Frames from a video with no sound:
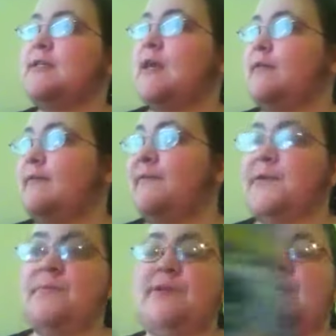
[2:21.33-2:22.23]
silent
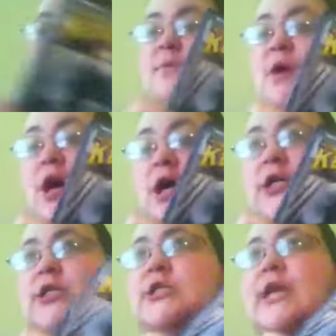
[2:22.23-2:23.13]
film that I
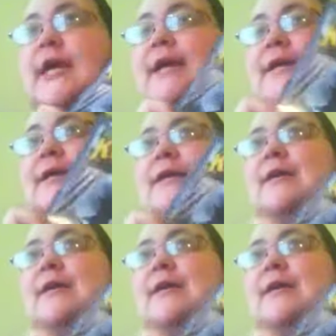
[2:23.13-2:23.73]
watched, and